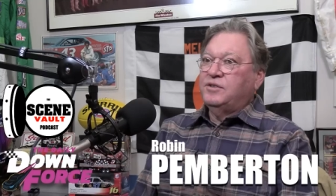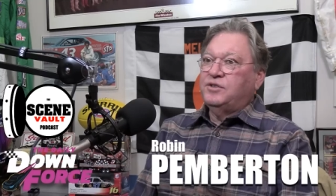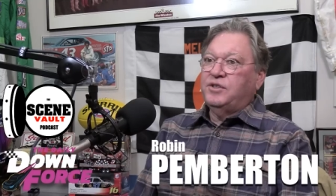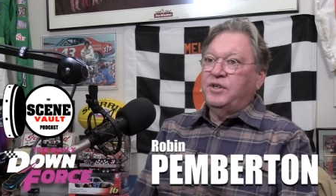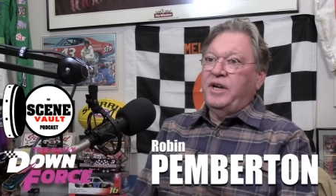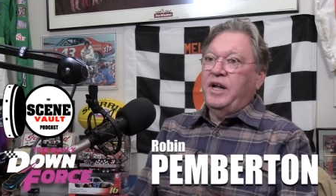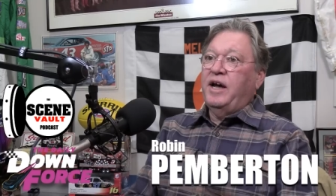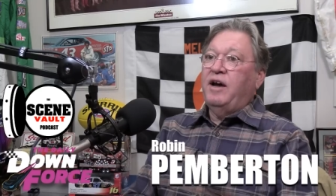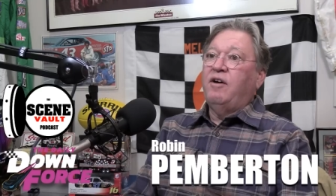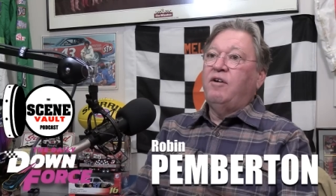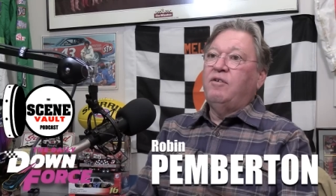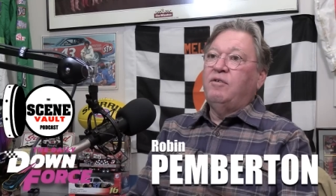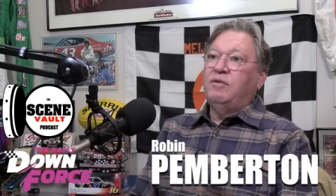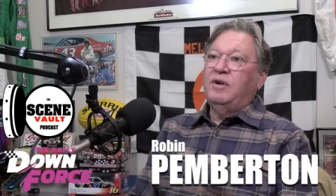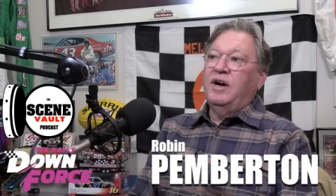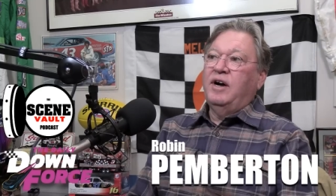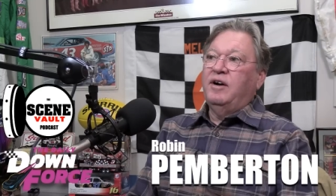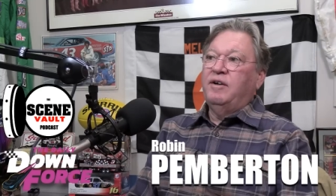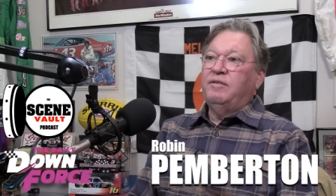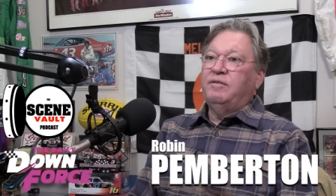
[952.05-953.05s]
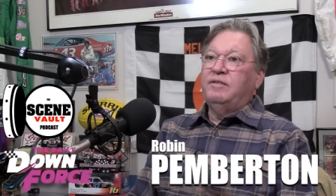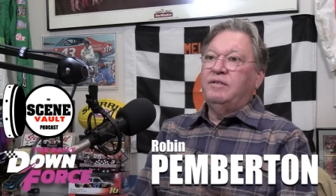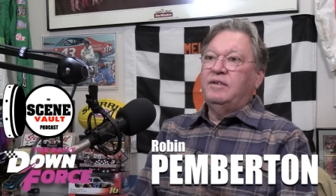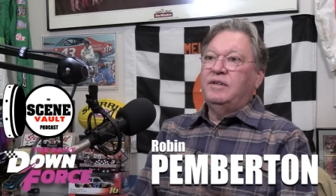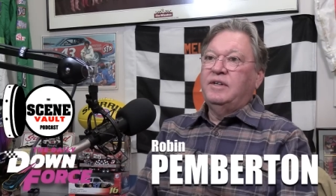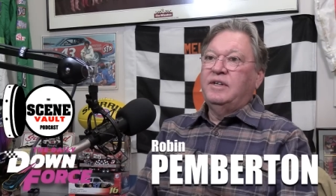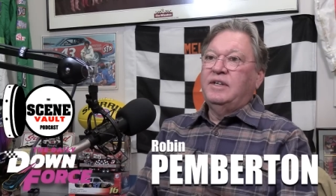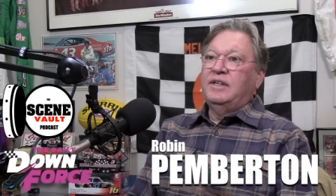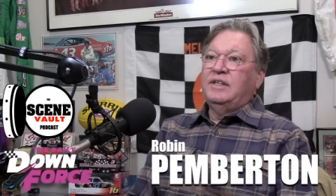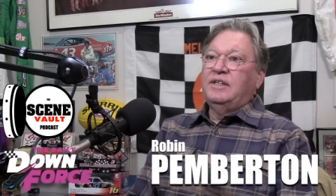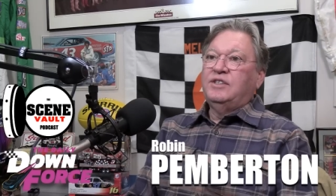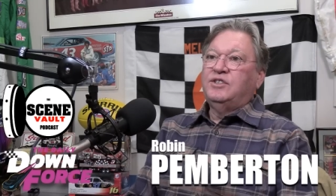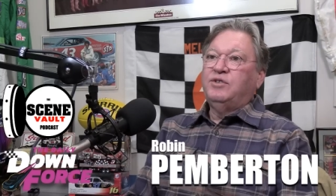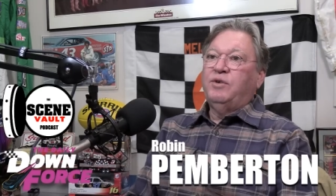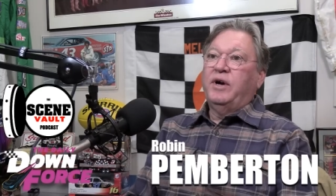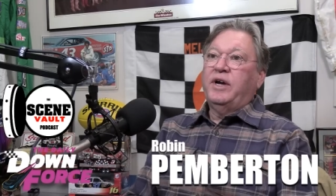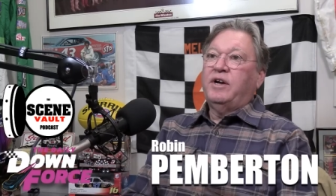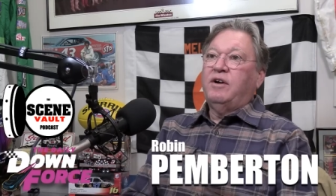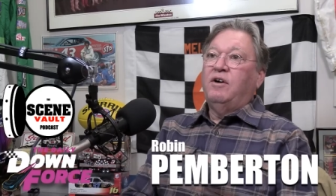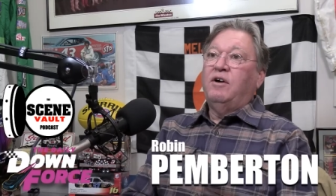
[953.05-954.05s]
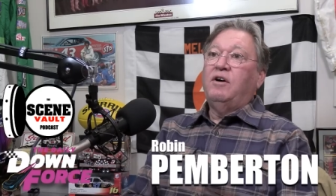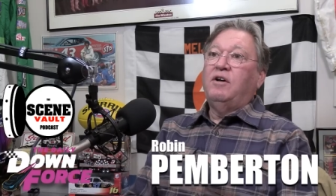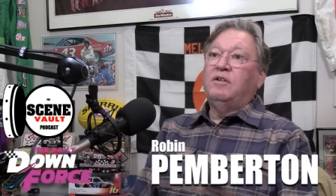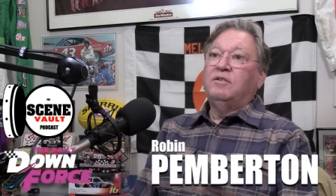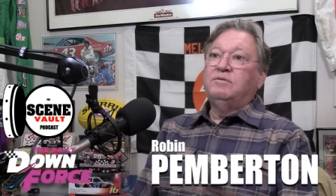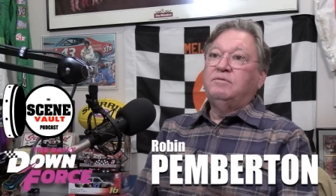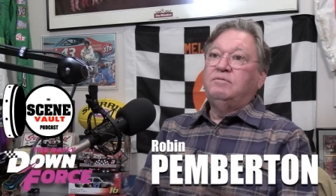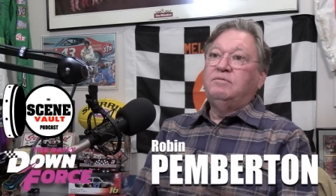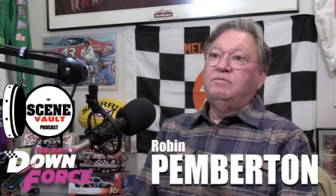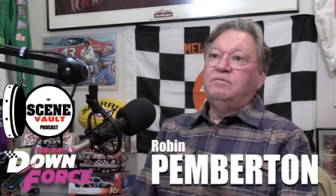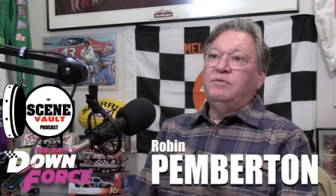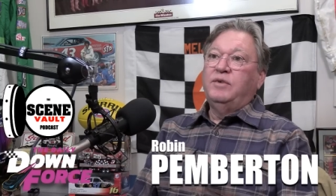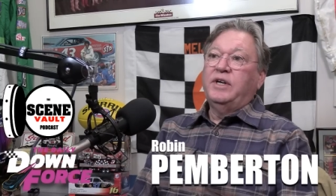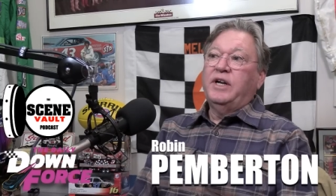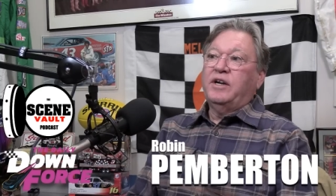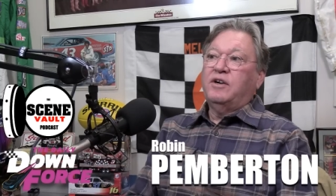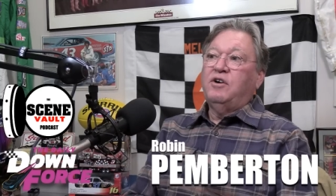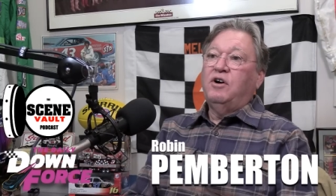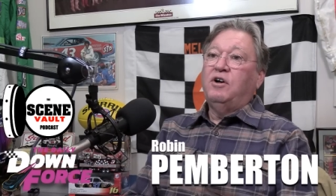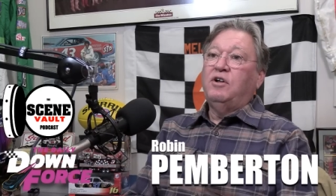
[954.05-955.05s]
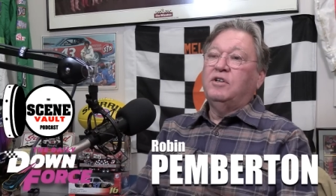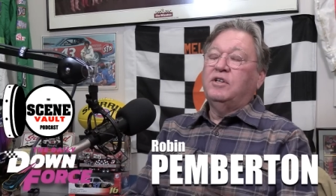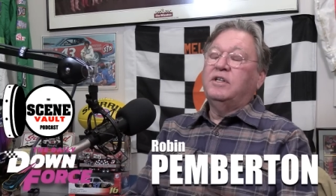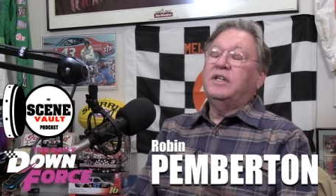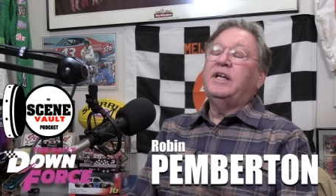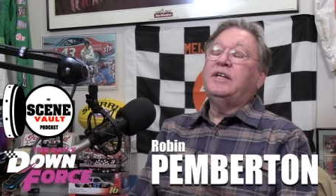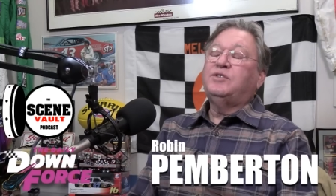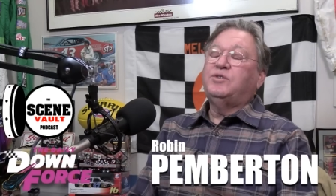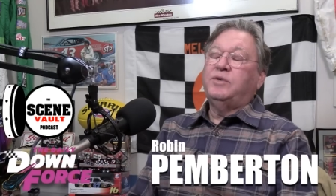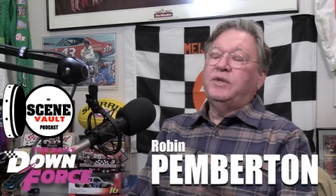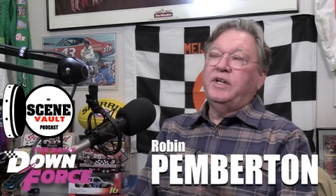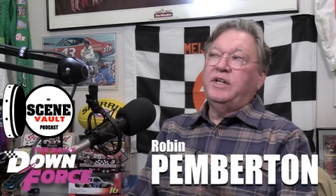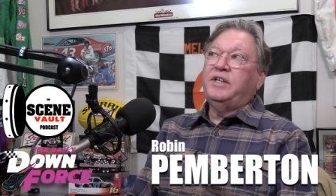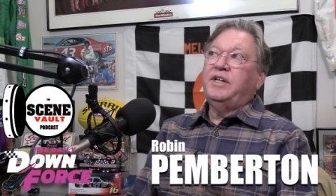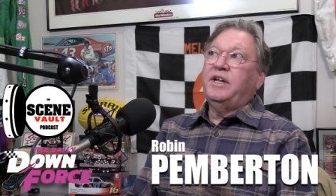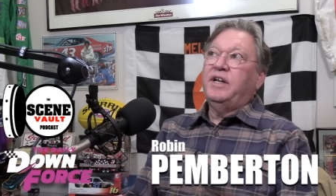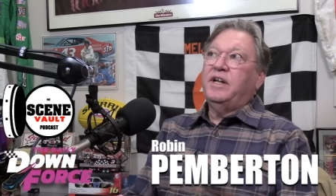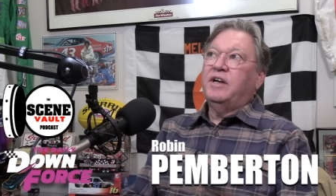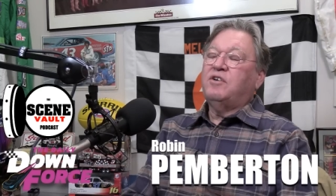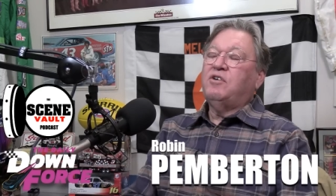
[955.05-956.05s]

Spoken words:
So now I called, that's what I did.